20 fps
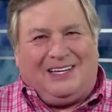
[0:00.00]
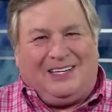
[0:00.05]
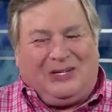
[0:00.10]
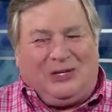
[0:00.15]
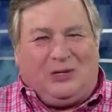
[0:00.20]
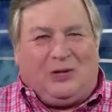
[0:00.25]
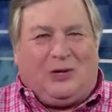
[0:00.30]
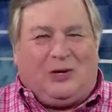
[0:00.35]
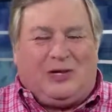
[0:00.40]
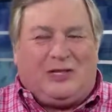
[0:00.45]

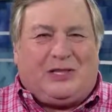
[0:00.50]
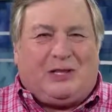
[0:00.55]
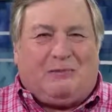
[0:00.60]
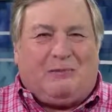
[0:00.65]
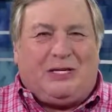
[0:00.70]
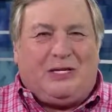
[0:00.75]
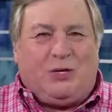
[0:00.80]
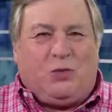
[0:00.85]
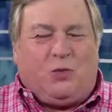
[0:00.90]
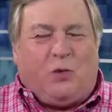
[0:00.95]
You look at
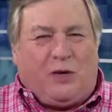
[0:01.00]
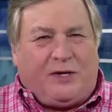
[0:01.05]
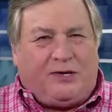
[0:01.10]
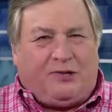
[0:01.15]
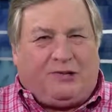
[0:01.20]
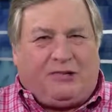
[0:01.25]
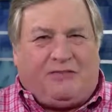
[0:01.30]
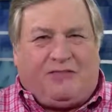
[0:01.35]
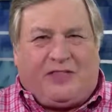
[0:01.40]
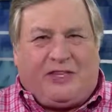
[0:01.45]
them and you
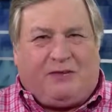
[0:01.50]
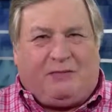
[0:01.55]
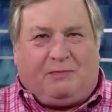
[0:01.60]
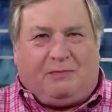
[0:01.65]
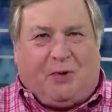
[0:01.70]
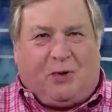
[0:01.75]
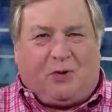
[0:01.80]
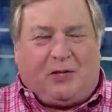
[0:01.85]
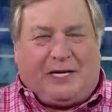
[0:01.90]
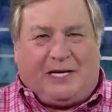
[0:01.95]
wonder if they're
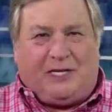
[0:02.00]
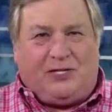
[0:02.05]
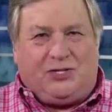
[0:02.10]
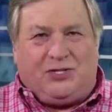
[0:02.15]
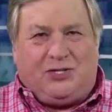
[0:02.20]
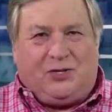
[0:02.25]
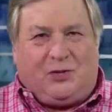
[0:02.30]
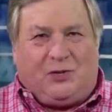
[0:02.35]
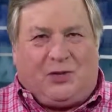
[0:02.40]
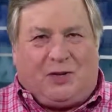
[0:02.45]
polling in
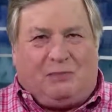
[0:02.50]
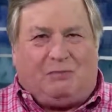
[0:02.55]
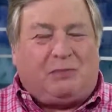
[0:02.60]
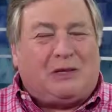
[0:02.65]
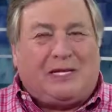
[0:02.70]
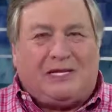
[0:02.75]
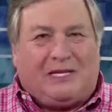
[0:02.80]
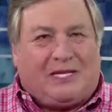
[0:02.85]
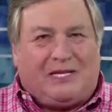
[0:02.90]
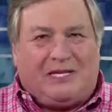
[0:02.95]
two
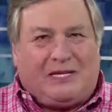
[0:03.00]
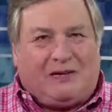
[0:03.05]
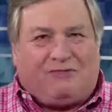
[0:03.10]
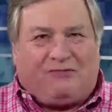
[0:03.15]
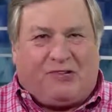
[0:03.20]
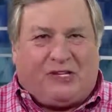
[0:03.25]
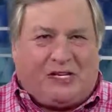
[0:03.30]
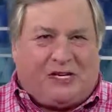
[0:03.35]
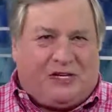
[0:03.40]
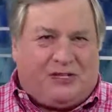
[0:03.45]
completely
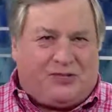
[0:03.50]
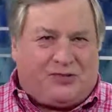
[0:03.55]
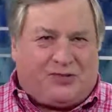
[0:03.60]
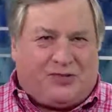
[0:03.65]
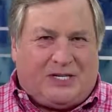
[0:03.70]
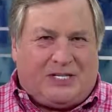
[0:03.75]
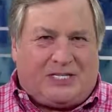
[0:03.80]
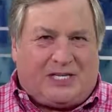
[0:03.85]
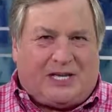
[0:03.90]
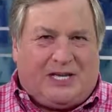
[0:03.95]
different
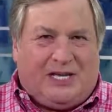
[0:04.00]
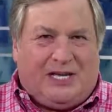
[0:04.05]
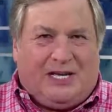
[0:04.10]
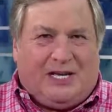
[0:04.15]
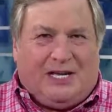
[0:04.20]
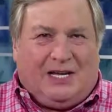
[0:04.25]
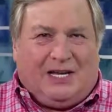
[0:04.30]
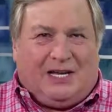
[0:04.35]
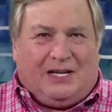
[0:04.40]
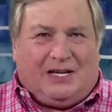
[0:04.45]
countries.
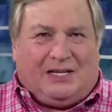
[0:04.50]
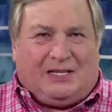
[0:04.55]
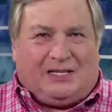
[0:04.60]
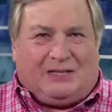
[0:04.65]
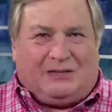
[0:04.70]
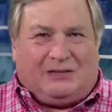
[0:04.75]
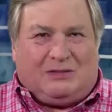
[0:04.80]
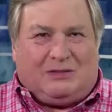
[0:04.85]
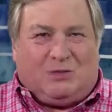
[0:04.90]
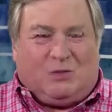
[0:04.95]

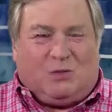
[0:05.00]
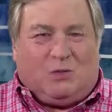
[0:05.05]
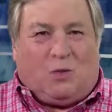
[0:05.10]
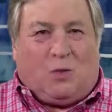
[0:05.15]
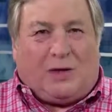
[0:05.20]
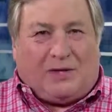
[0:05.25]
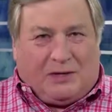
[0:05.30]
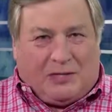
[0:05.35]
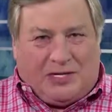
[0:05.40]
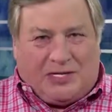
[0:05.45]

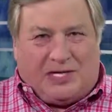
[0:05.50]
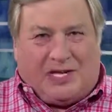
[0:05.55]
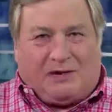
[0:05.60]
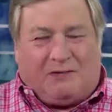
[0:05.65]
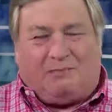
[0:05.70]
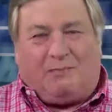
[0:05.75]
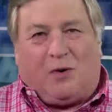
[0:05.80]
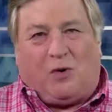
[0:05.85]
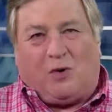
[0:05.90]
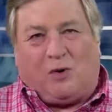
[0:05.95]
One set
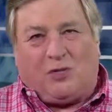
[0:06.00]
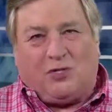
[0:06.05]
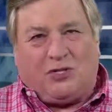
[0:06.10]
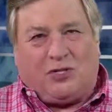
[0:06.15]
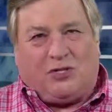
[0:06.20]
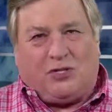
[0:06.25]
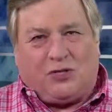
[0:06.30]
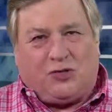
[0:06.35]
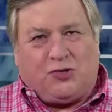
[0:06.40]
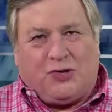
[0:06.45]
of polls
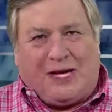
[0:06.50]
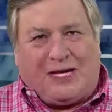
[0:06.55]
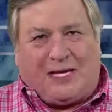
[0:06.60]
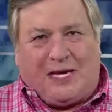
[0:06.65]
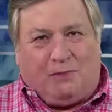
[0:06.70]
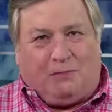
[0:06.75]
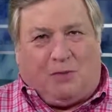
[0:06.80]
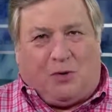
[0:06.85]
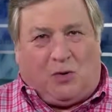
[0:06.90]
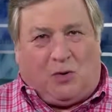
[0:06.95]
are the
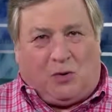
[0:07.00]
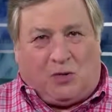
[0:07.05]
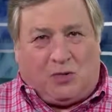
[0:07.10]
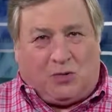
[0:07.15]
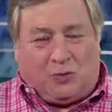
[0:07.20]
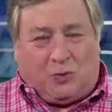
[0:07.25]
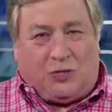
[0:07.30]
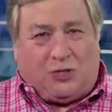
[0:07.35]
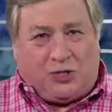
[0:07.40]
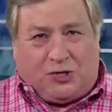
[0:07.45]
tracking
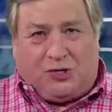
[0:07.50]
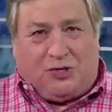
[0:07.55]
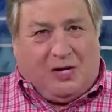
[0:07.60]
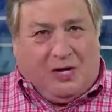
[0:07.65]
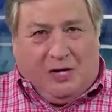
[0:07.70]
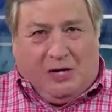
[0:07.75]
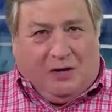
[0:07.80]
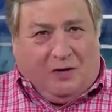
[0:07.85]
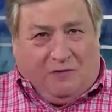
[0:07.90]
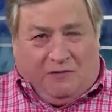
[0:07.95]
polls, which are
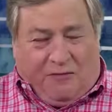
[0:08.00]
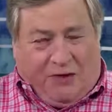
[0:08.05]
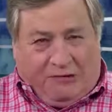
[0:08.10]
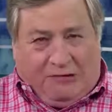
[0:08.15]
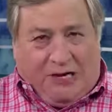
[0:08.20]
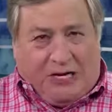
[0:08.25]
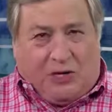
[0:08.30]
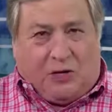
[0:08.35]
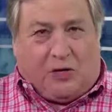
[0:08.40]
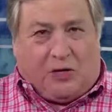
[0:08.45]

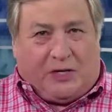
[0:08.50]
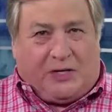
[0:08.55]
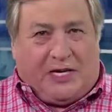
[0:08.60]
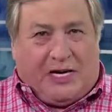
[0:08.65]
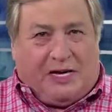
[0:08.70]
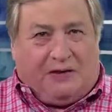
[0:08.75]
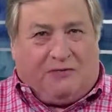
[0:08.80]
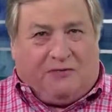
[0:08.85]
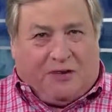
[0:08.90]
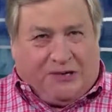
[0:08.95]
very
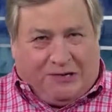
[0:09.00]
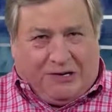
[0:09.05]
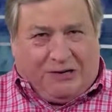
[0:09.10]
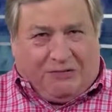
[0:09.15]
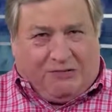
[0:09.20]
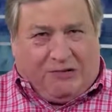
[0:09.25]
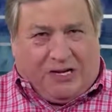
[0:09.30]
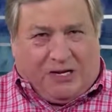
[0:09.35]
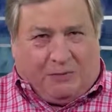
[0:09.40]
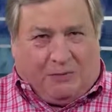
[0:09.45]
good and very
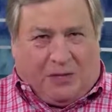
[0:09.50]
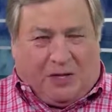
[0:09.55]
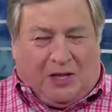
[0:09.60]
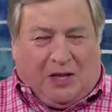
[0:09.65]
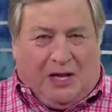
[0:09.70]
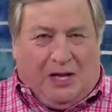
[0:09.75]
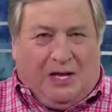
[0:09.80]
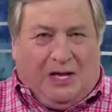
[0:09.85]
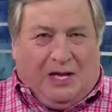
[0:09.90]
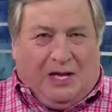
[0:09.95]
credible.